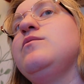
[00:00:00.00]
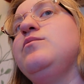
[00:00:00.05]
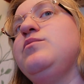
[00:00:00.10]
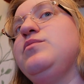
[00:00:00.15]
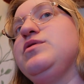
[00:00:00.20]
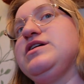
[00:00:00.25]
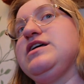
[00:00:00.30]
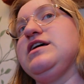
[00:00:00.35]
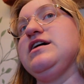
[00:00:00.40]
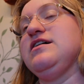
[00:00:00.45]

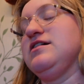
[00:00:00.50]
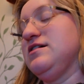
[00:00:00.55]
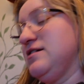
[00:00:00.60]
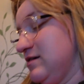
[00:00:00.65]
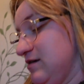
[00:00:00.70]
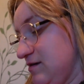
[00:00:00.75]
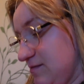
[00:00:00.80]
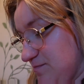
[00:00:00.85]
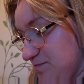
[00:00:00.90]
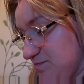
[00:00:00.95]
But yeah,
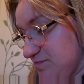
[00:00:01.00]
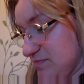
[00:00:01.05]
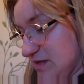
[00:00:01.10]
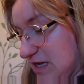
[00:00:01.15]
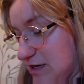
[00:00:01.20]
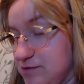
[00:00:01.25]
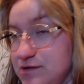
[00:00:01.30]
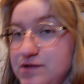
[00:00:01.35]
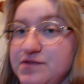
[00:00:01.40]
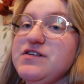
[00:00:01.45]

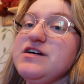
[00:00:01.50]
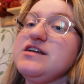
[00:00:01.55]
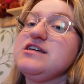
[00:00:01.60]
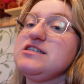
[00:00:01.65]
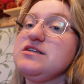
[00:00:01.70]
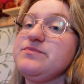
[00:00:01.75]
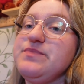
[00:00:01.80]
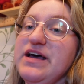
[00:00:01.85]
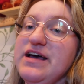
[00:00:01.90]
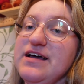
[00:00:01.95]
I will finish
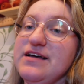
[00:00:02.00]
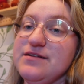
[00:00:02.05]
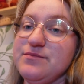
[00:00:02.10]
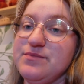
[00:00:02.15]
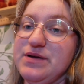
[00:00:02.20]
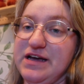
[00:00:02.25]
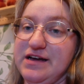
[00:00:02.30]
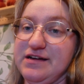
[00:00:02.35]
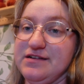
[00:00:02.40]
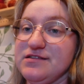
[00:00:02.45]
the
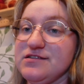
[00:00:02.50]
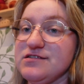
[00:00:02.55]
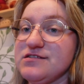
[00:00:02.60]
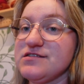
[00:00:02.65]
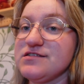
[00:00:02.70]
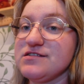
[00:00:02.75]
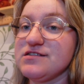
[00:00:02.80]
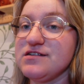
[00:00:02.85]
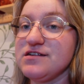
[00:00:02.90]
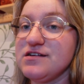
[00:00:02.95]

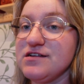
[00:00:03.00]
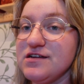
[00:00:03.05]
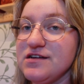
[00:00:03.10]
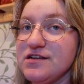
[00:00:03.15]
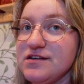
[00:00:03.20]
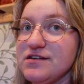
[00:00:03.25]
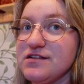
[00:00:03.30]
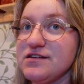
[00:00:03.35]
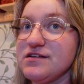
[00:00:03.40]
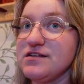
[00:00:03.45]
pants
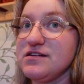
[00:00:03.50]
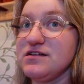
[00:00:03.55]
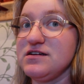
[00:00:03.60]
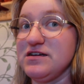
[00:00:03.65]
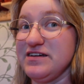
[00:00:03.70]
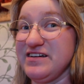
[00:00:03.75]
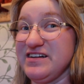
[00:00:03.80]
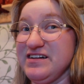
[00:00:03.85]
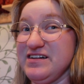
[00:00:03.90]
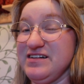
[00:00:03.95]

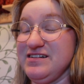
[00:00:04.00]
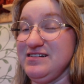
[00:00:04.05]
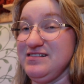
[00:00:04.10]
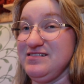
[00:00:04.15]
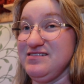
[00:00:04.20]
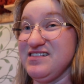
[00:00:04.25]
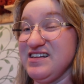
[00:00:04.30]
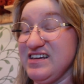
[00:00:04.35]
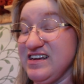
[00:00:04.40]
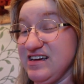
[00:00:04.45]

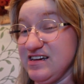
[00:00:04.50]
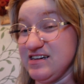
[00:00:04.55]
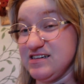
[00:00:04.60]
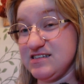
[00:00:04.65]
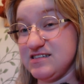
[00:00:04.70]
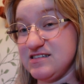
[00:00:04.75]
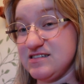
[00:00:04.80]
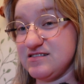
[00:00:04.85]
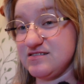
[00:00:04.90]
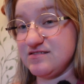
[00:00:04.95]
in the
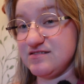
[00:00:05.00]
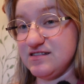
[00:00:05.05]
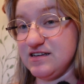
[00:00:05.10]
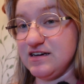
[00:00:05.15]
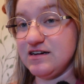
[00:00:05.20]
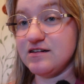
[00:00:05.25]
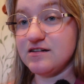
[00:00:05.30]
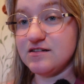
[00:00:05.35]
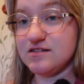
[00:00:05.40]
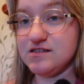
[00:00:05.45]
next
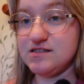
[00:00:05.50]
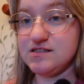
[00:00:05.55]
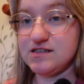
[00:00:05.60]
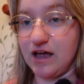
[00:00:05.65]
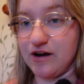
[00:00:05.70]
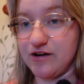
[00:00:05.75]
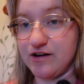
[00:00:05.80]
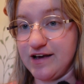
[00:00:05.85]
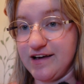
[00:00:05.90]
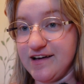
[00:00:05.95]

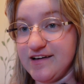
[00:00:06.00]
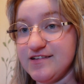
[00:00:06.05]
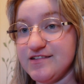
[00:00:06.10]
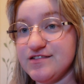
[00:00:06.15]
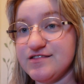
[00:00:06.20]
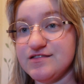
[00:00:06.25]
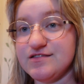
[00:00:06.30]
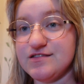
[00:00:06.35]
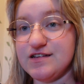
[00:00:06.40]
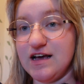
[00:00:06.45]
Saturday
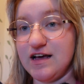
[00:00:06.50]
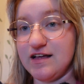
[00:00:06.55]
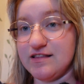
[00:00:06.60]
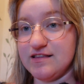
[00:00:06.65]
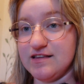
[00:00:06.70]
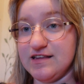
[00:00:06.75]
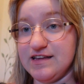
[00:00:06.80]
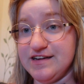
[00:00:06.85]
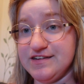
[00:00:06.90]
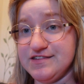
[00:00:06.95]
at
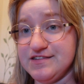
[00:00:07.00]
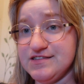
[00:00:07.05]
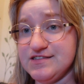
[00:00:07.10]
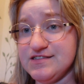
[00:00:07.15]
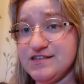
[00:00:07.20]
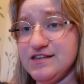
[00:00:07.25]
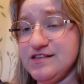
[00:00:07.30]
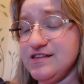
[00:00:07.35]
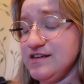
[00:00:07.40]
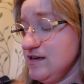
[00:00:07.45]
the
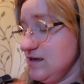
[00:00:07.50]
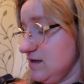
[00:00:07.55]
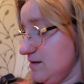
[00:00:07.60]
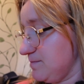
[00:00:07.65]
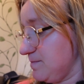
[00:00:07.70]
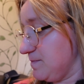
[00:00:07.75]
latest, I think.